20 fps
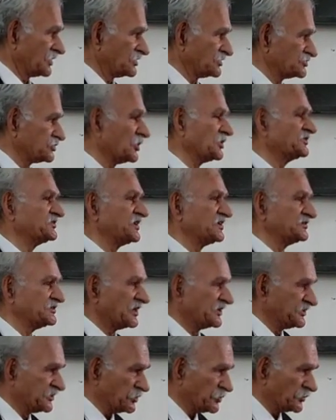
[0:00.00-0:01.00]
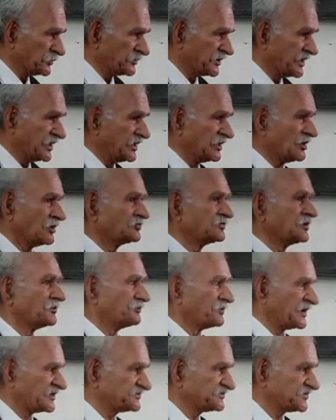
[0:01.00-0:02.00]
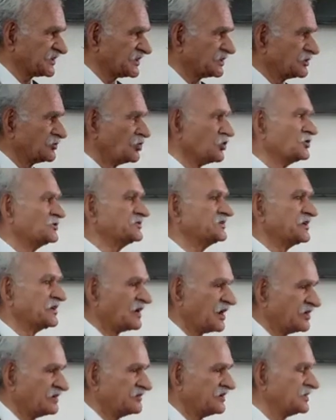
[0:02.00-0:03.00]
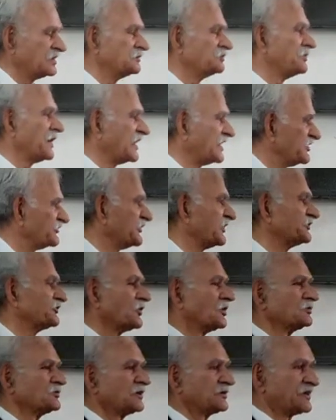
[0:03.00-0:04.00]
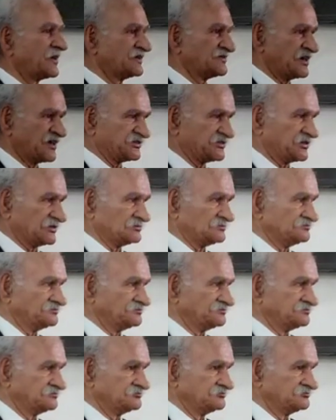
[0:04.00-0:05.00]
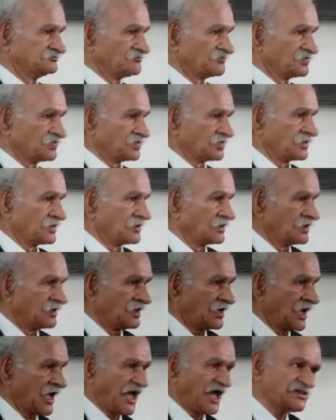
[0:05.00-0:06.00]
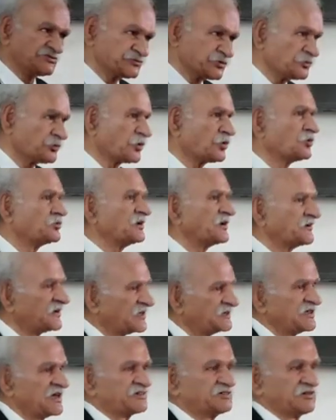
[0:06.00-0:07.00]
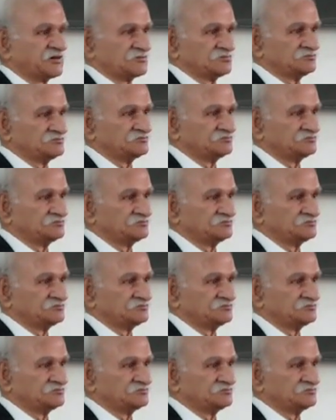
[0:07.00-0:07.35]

So it is the duty of the person who is deriving benefit from the transaction has to prove the transaction.